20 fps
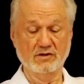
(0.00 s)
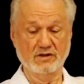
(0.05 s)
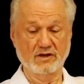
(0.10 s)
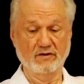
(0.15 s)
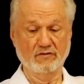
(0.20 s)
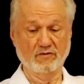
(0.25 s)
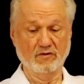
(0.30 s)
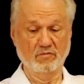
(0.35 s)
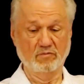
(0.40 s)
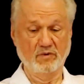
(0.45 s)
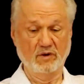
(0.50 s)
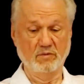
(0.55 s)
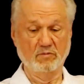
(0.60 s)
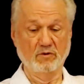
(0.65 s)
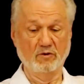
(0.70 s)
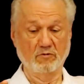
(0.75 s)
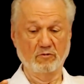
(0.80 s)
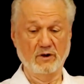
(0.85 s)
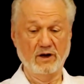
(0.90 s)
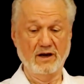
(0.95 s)
different people
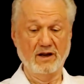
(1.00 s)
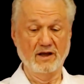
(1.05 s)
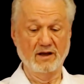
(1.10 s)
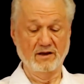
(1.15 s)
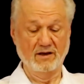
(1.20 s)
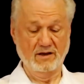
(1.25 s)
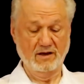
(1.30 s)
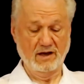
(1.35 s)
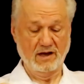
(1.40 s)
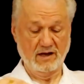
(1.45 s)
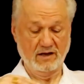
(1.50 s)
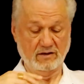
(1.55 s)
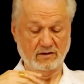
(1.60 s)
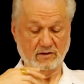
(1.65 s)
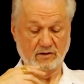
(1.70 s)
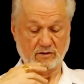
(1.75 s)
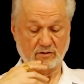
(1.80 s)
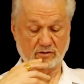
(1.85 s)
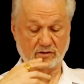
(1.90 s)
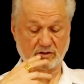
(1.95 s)
reading
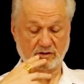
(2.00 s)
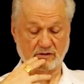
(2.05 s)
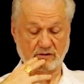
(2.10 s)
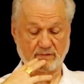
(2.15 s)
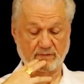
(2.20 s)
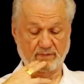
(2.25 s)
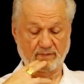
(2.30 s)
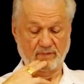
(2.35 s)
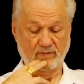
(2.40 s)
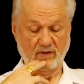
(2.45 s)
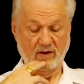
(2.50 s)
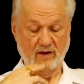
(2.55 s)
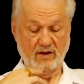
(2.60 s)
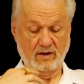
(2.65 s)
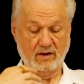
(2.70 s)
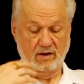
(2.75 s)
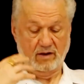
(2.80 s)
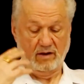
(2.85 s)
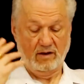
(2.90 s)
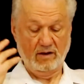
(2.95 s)
cantos.
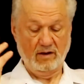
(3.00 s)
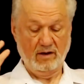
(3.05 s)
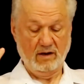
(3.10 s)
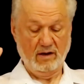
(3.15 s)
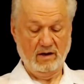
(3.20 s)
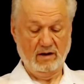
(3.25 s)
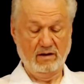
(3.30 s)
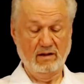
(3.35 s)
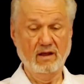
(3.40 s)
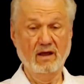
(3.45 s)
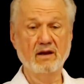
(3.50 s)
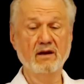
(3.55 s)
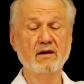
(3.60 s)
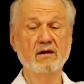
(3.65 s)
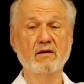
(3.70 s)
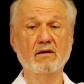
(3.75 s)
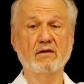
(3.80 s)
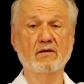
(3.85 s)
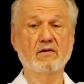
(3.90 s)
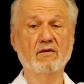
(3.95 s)
And then